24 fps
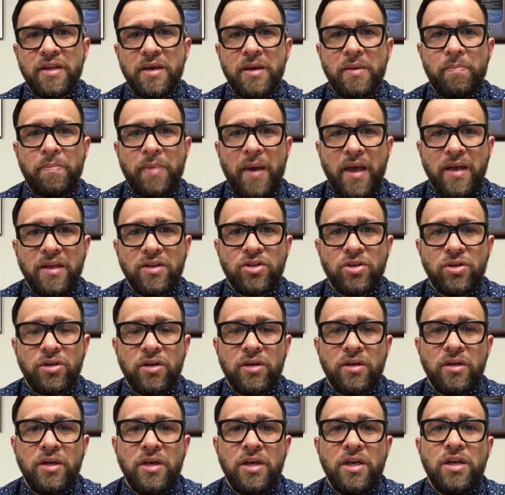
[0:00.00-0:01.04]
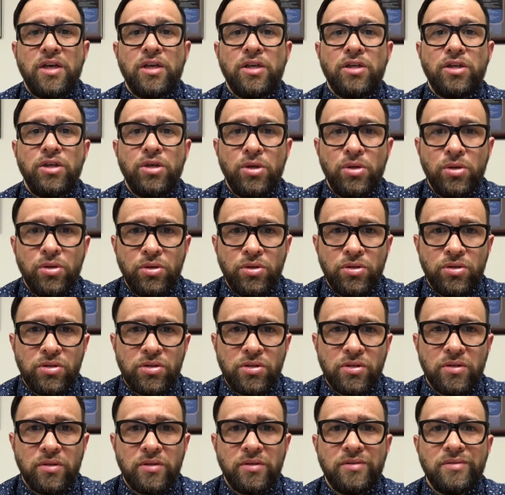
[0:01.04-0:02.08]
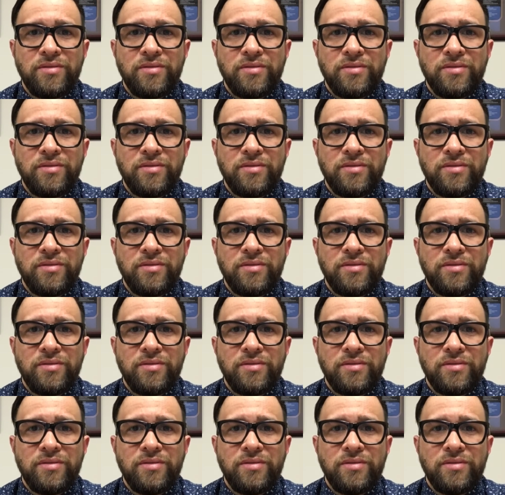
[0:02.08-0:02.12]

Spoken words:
the painter used